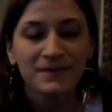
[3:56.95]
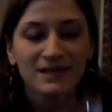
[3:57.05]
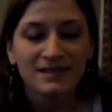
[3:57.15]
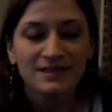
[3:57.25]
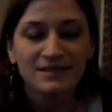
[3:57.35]

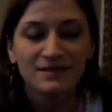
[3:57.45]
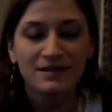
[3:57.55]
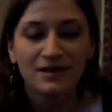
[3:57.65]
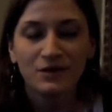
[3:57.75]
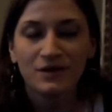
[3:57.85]
it's
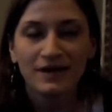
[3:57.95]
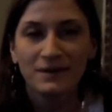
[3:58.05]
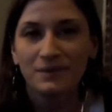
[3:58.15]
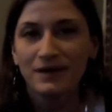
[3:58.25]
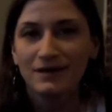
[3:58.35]

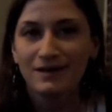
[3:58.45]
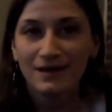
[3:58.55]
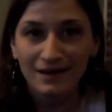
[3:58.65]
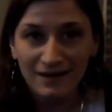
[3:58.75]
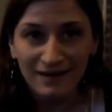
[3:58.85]
annoying, but
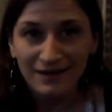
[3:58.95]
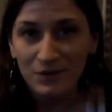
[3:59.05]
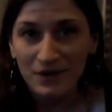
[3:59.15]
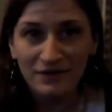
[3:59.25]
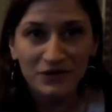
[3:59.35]

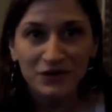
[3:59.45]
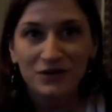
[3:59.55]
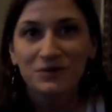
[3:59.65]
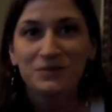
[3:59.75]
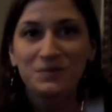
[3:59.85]
whatever